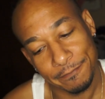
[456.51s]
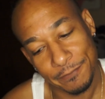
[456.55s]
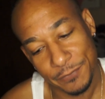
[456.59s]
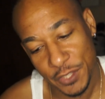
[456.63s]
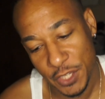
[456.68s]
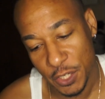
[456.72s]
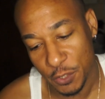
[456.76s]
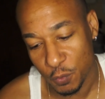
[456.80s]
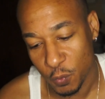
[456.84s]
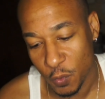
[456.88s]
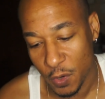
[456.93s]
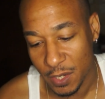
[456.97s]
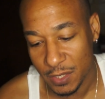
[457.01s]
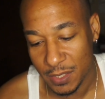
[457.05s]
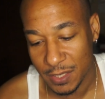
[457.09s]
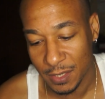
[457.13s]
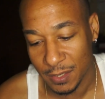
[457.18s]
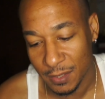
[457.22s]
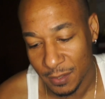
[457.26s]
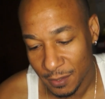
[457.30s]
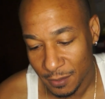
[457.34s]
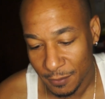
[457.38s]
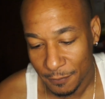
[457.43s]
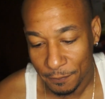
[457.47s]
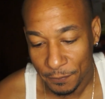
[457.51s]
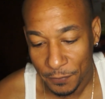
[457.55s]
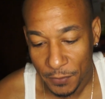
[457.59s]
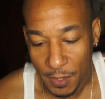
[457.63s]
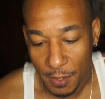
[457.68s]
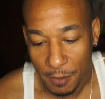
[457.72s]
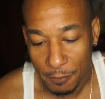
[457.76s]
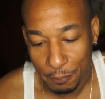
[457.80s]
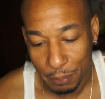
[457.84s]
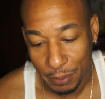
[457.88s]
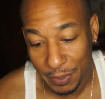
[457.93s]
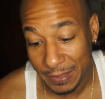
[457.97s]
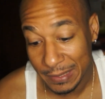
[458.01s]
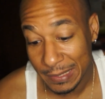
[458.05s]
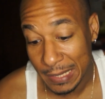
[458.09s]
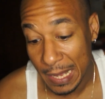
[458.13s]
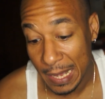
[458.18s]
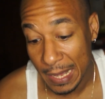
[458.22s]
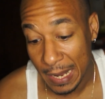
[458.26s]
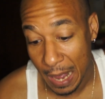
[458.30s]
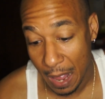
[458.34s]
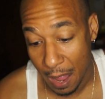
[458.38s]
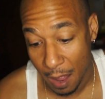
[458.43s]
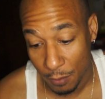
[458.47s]
Just want to put
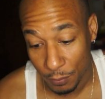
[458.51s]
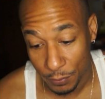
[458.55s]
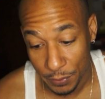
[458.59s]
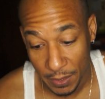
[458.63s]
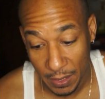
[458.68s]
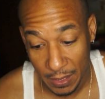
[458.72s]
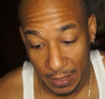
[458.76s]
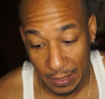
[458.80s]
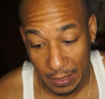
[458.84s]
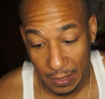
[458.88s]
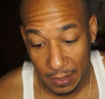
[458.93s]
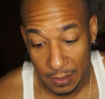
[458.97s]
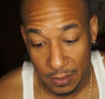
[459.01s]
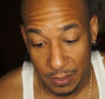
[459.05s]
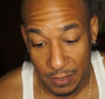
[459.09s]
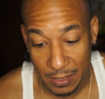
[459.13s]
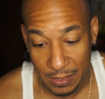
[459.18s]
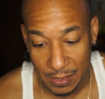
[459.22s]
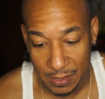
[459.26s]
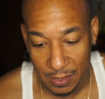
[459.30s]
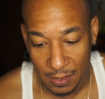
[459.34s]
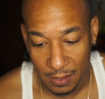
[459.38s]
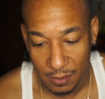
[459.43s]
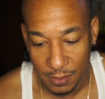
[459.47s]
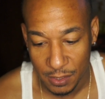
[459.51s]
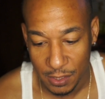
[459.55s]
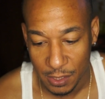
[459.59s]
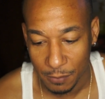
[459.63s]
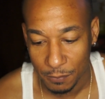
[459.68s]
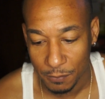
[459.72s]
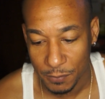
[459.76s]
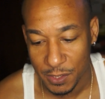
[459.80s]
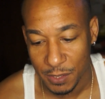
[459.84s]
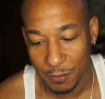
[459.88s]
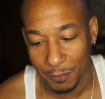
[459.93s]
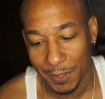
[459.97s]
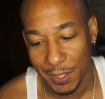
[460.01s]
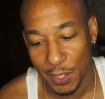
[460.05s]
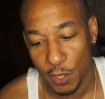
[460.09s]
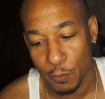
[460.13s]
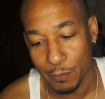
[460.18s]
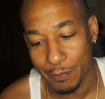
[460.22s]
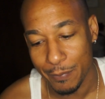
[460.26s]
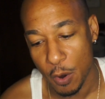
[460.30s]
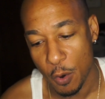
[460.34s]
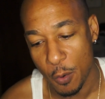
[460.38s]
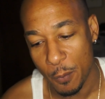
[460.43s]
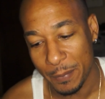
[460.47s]
that out there. Just some little
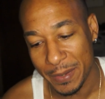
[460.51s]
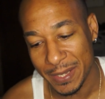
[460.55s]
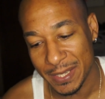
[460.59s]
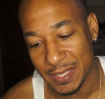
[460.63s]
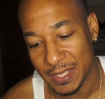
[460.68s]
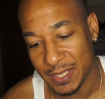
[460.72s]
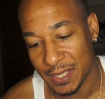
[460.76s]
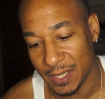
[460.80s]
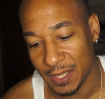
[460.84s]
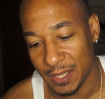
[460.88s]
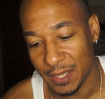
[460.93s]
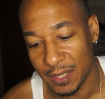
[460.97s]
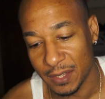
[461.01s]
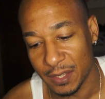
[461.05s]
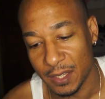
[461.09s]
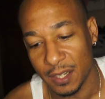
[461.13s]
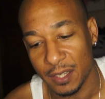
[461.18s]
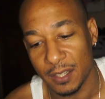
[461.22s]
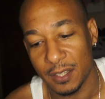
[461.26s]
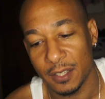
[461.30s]
moments to